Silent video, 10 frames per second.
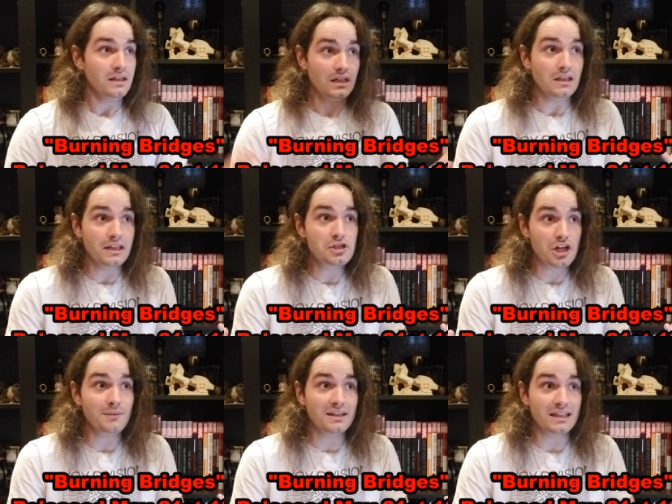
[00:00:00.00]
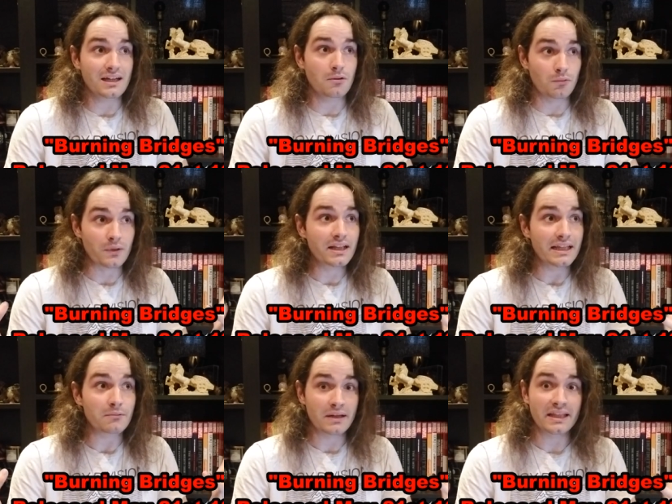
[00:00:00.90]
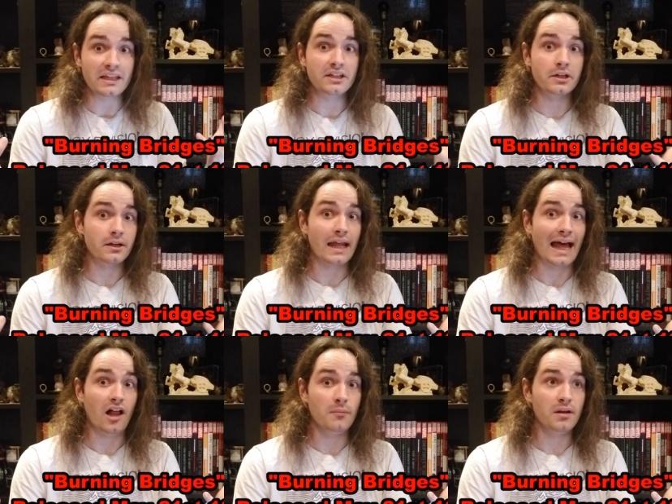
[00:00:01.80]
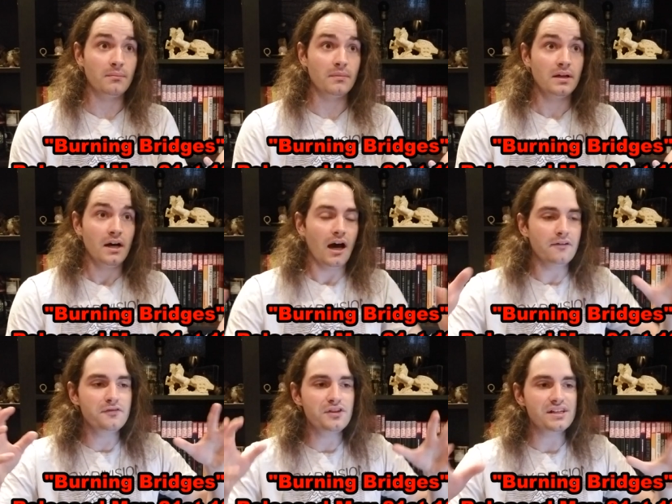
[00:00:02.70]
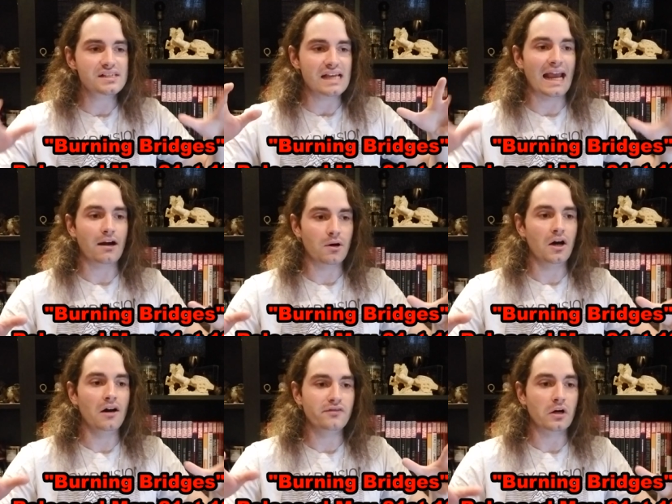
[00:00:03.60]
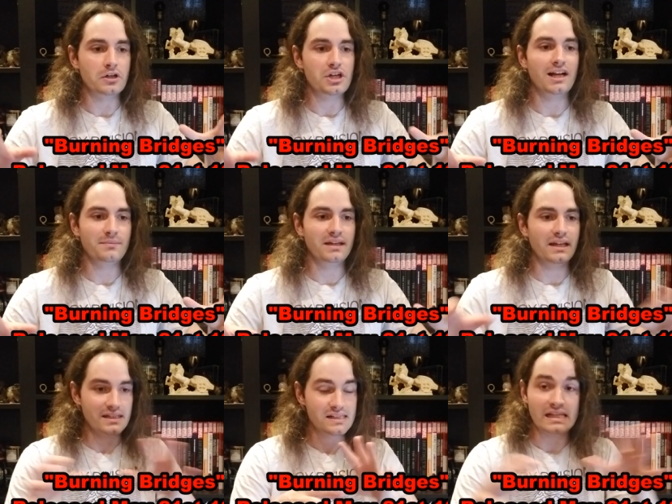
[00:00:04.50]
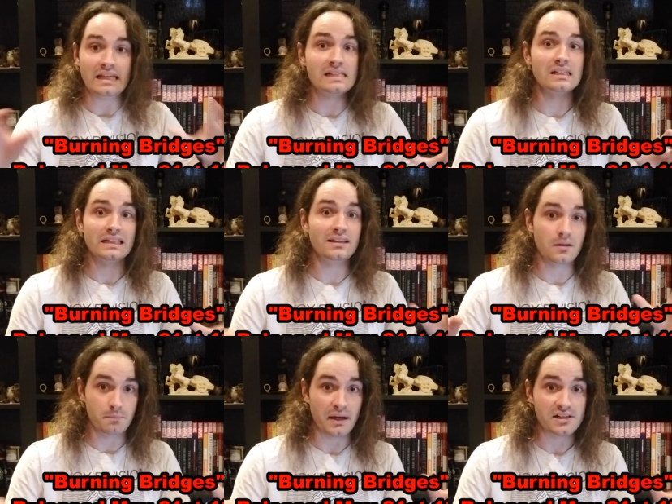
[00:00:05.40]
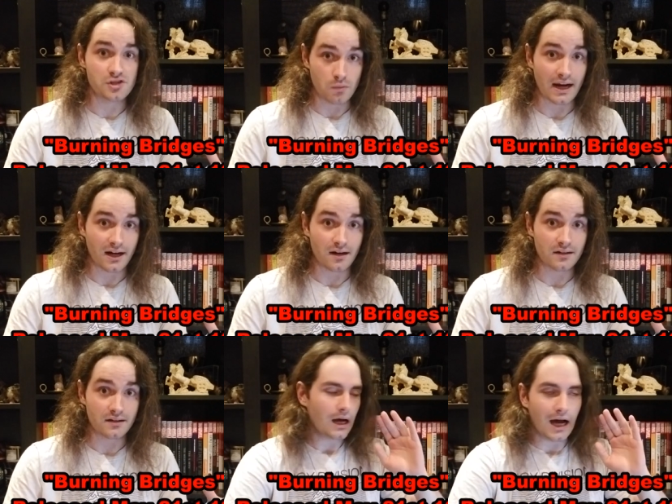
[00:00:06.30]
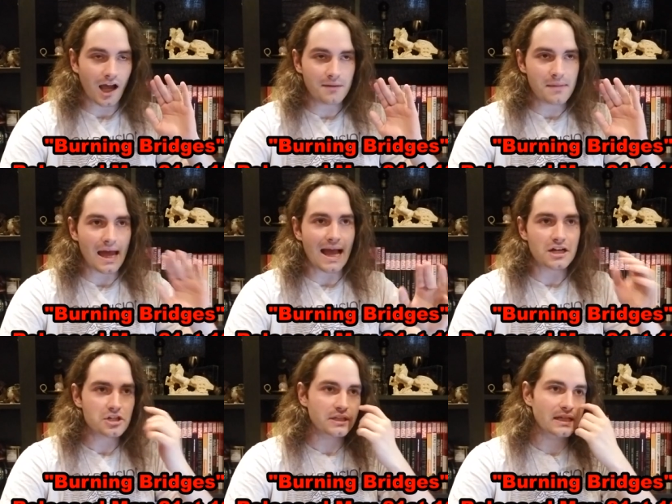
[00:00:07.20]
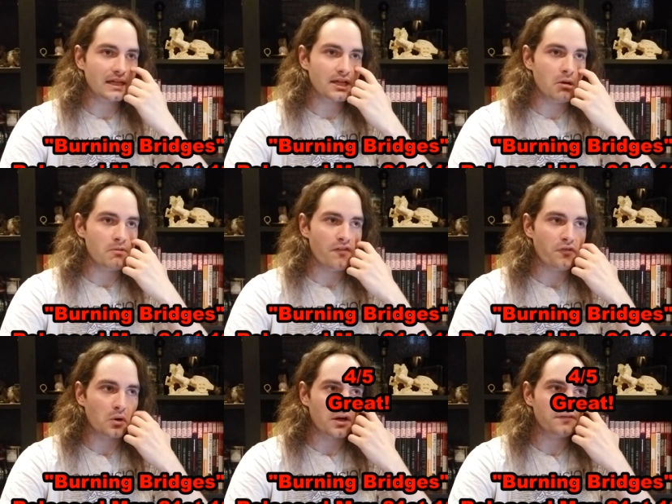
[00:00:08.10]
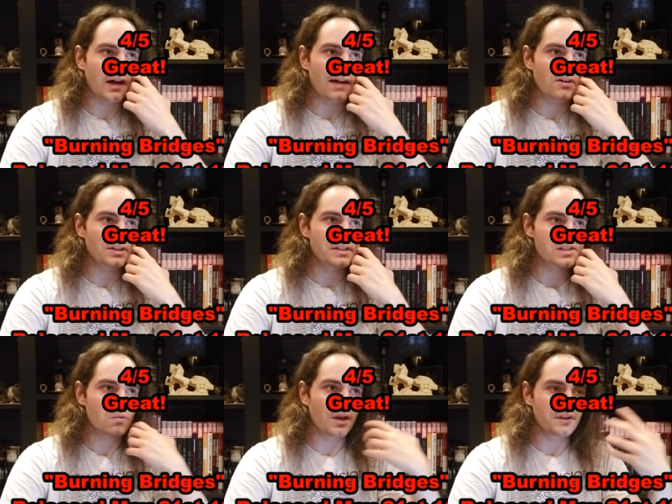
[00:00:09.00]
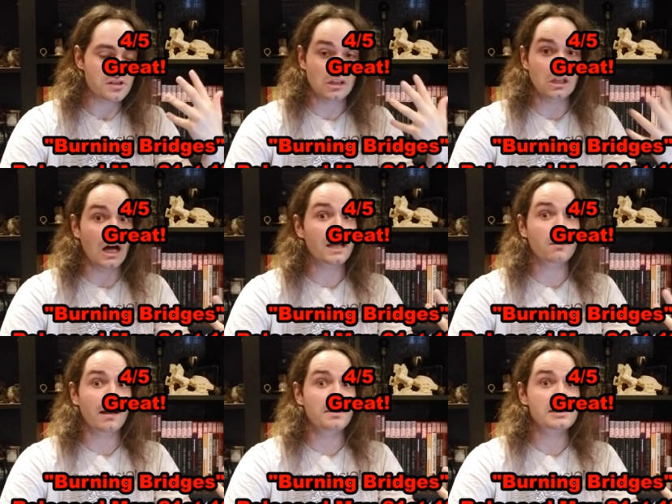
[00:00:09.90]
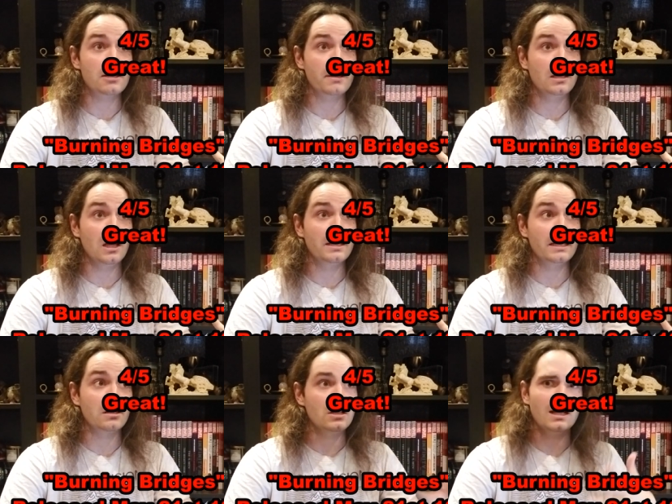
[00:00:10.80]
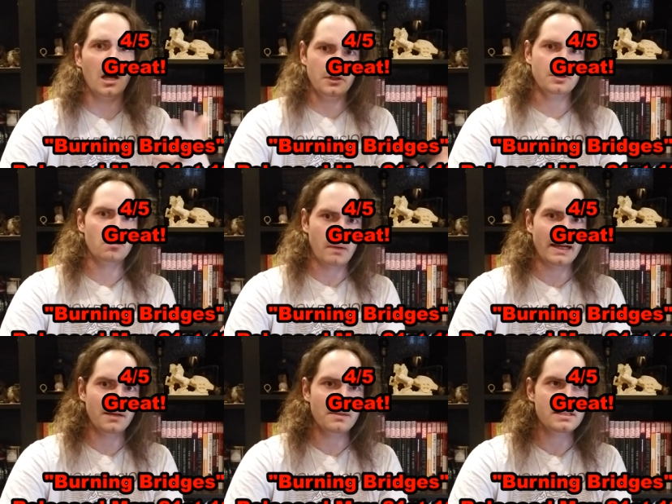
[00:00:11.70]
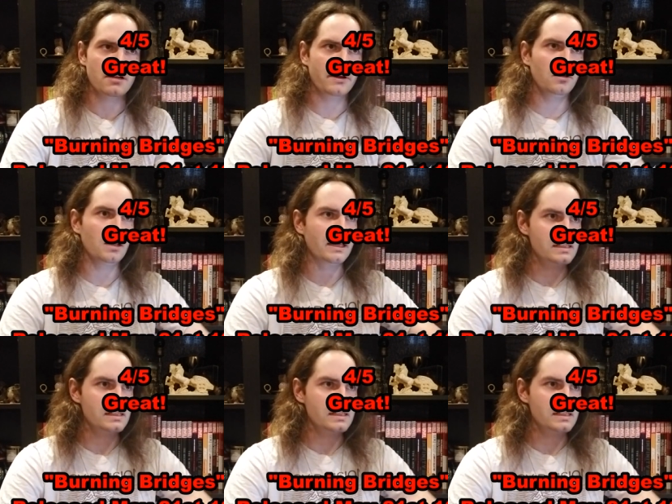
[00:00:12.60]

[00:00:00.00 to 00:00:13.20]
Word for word: Legitimately a really, really good album. Of this era of Arch Enemy, it's easily their best record. I'm actually gonna go with a 4 to 5 on this one. There's a lot of great material on here, a lot of underrated material like